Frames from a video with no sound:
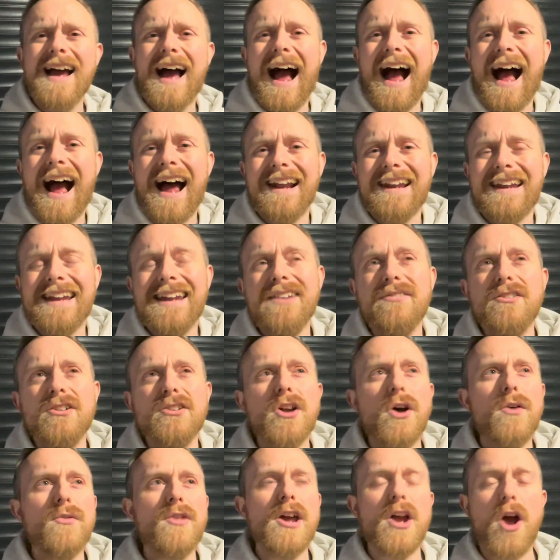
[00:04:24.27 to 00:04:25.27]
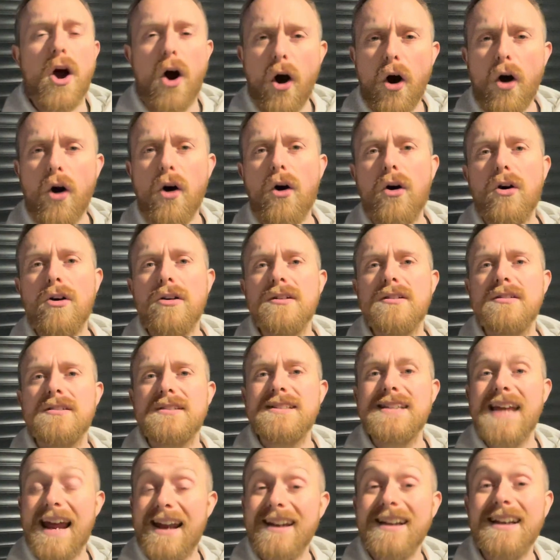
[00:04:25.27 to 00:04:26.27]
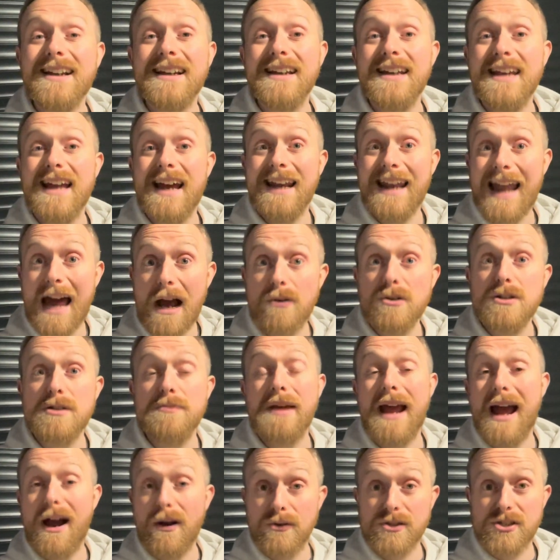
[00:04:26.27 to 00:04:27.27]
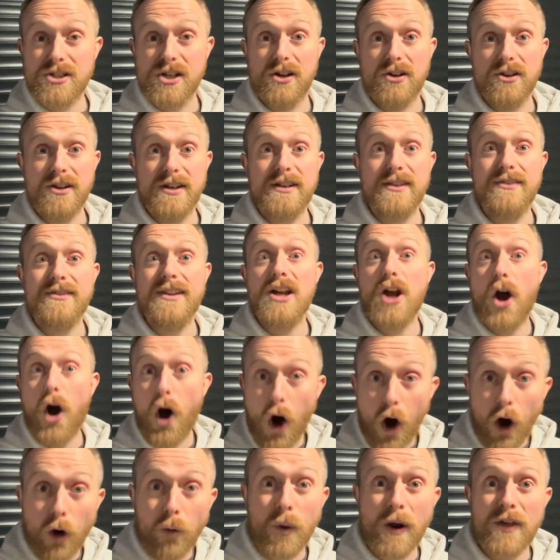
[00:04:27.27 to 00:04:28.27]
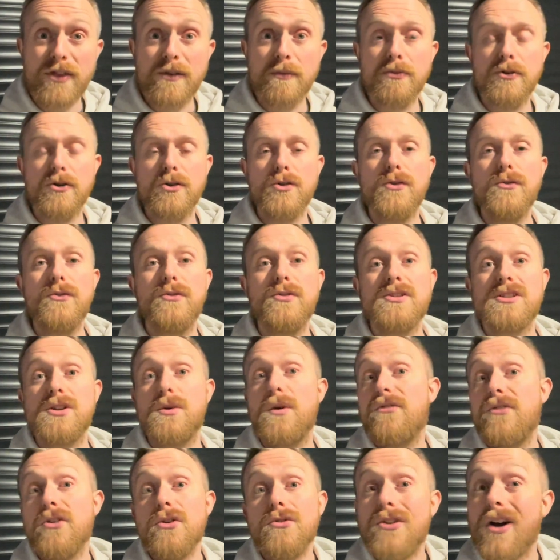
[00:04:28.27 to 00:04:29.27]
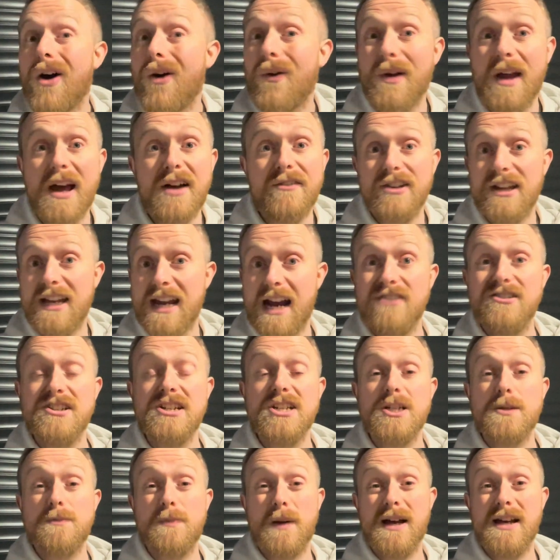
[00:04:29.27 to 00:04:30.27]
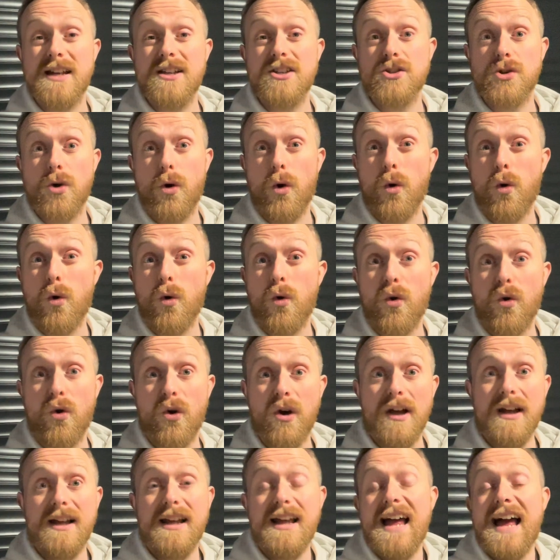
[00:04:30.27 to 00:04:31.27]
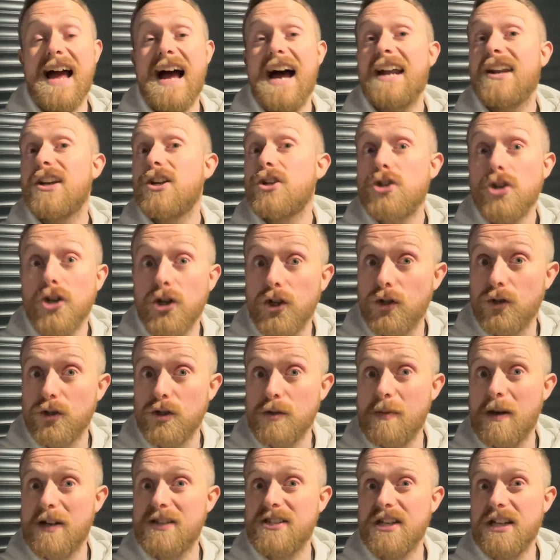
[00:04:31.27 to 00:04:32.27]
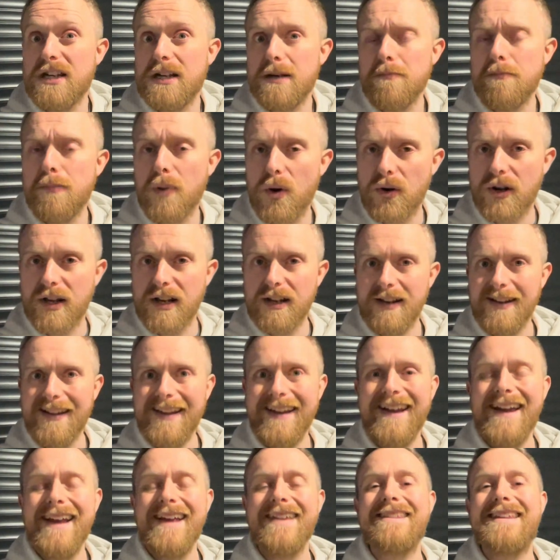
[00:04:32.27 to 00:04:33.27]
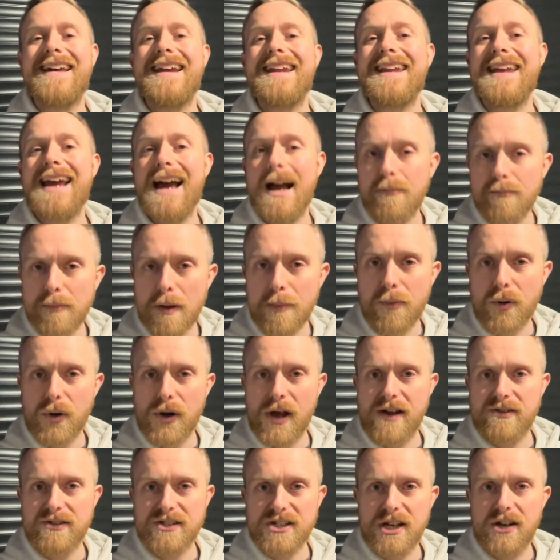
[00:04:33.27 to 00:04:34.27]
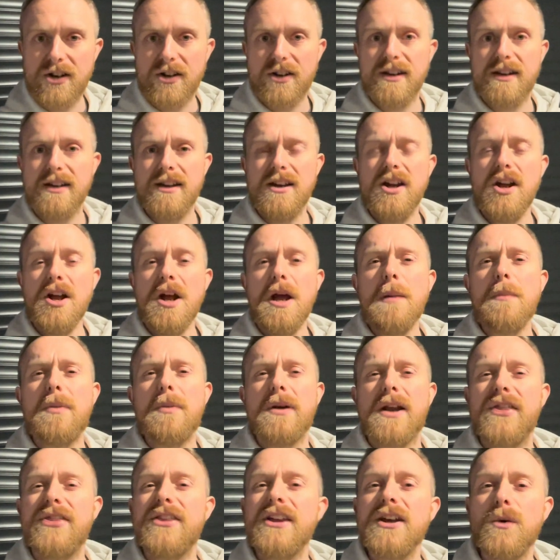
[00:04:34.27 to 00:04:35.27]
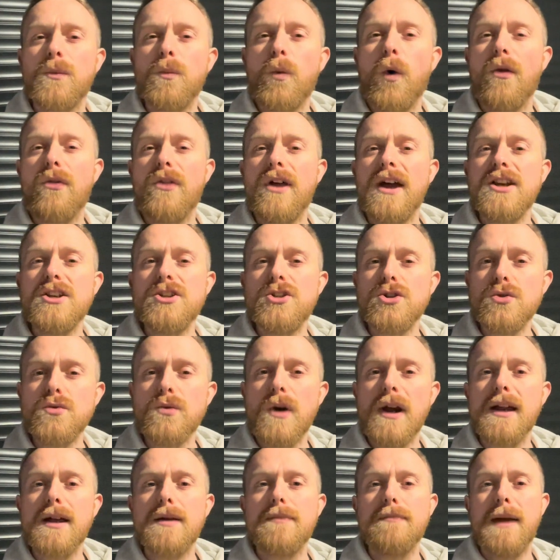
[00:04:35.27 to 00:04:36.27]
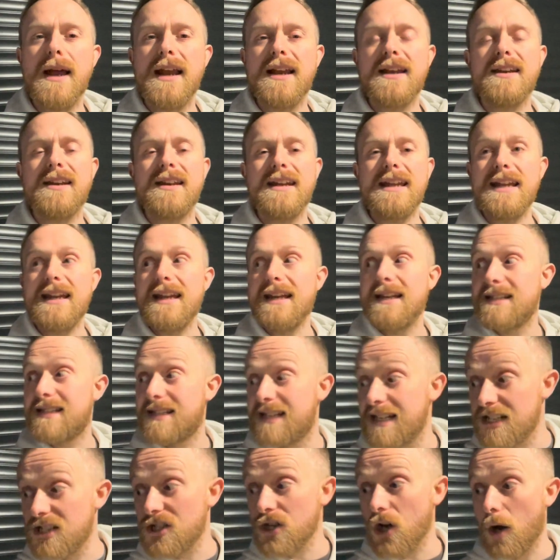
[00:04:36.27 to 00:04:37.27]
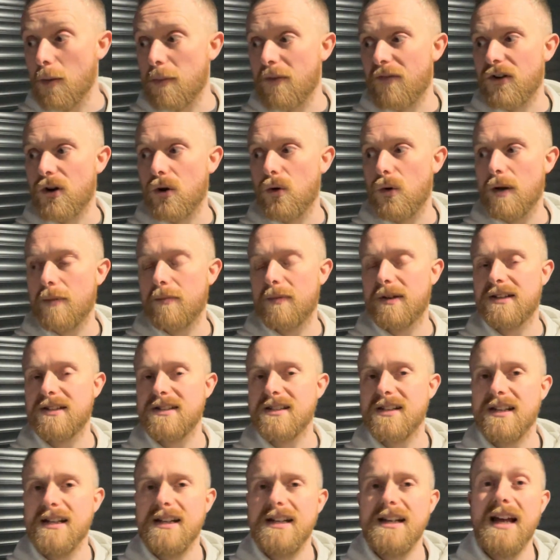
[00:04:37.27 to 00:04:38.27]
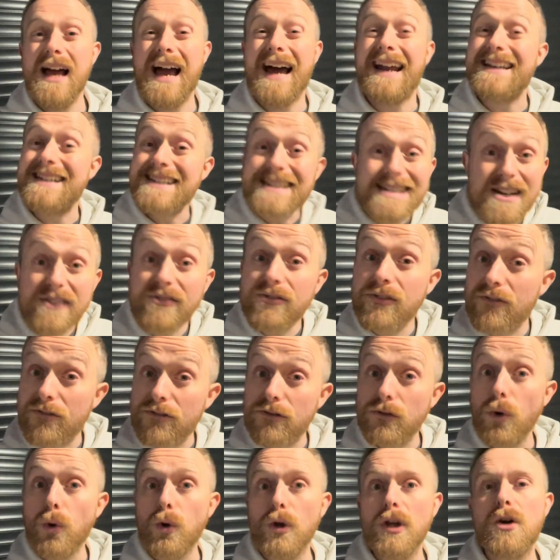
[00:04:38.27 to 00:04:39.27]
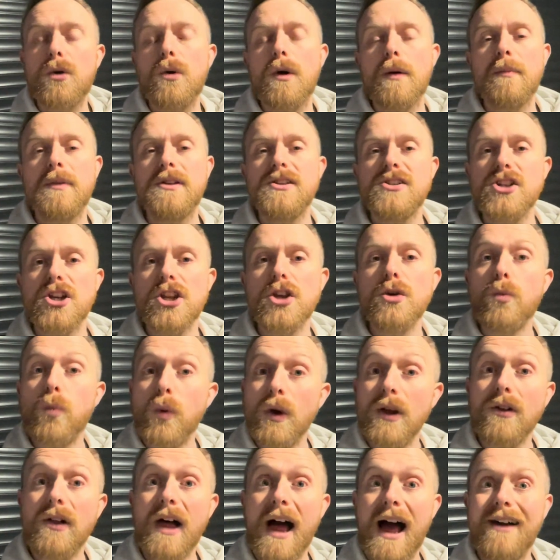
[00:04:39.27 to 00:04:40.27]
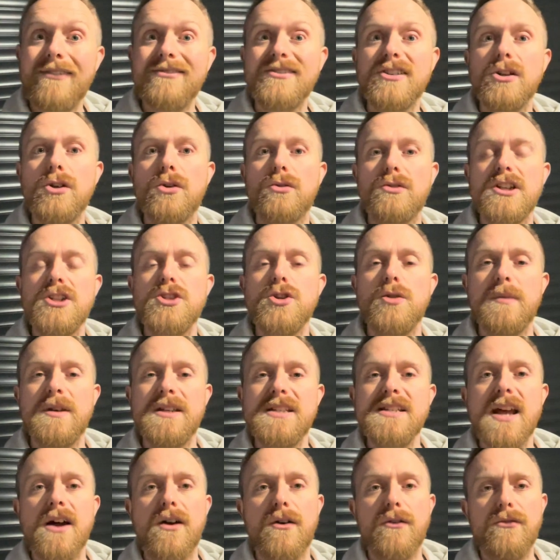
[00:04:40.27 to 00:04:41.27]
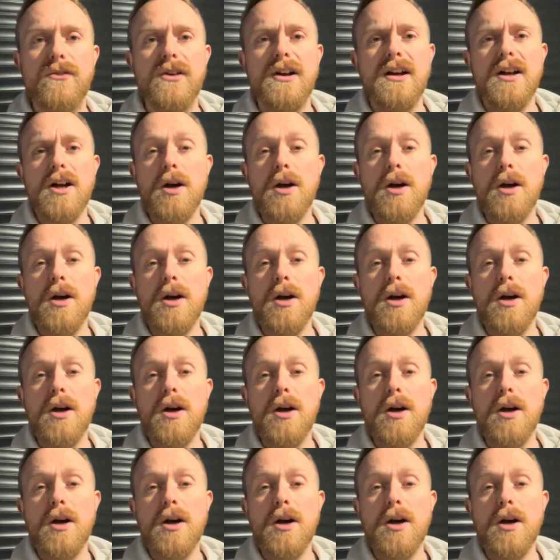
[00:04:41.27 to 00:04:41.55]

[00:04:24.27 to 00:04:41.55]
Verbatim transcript: And even though they are technically allowed to be outside, they are weatherproof. So if you don't have a garage space or an internal space that you can put it, they can be put outside. But I think what they do recommend is this type of equipment, and it's different for all equipment, so you will have to look this up yourself.